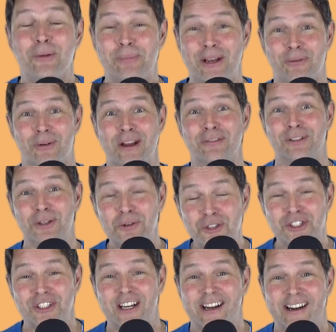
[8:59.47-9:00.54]

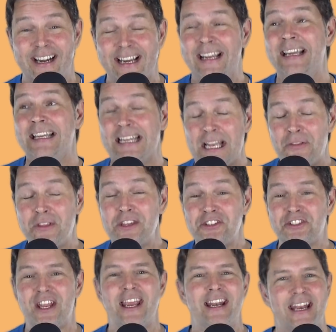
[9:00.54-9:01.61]
revolutionary in this
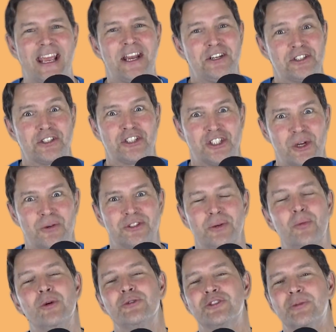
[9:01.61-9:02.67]
day and age, is show
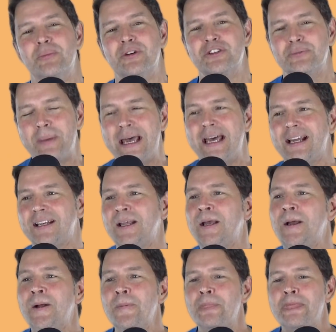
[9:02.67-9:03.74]
someone some respect.
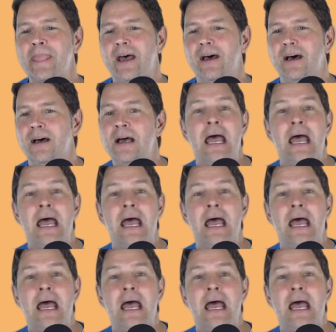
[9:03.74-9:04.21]
How